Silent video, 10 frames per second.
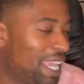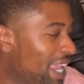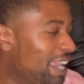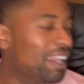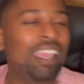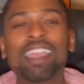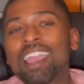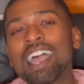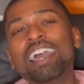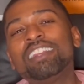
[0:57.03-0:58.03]
And
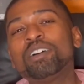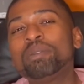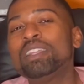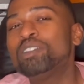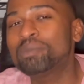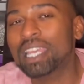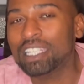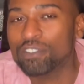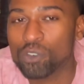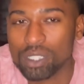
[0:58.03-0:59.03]
I ended up hitting them
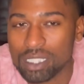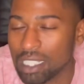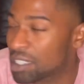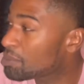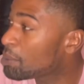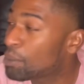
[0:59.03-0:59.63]
Laney 14s, man.